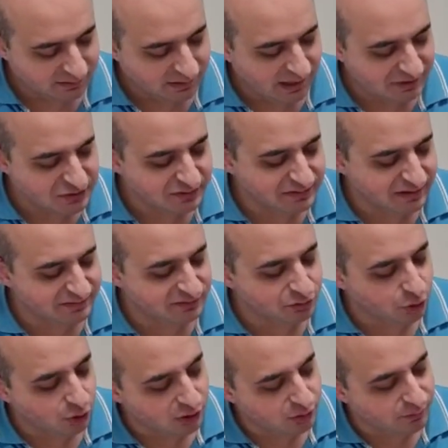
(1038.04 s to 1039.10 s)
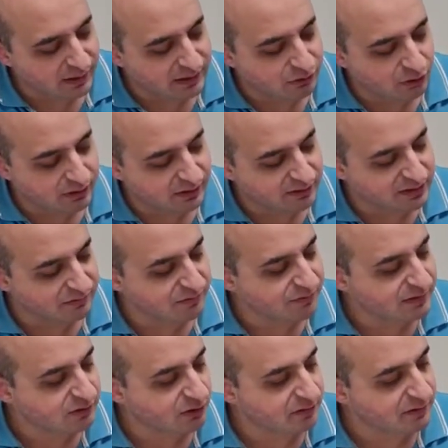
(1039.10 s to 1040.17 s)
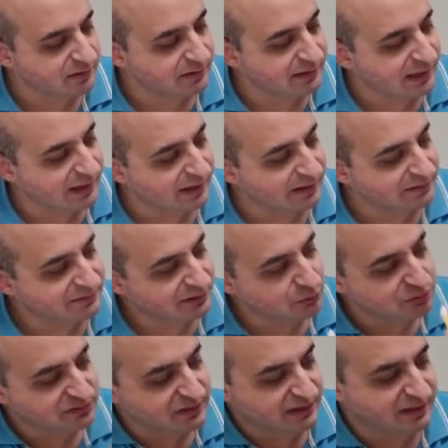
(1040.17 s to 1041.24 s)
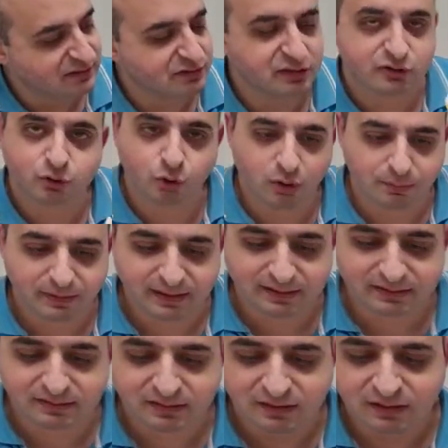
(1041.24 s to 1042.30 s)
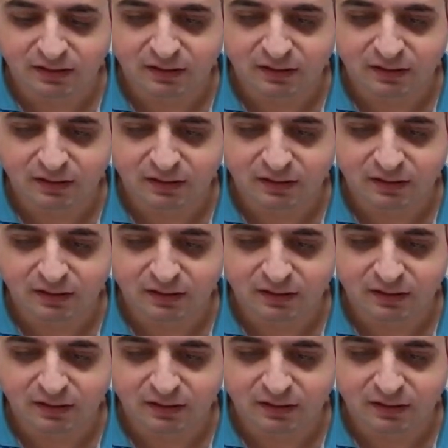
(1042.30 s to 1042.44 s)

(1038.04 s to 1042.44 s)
As you can see, it's not quite runny, because even if I turn it like that, it's still sticking to the top end.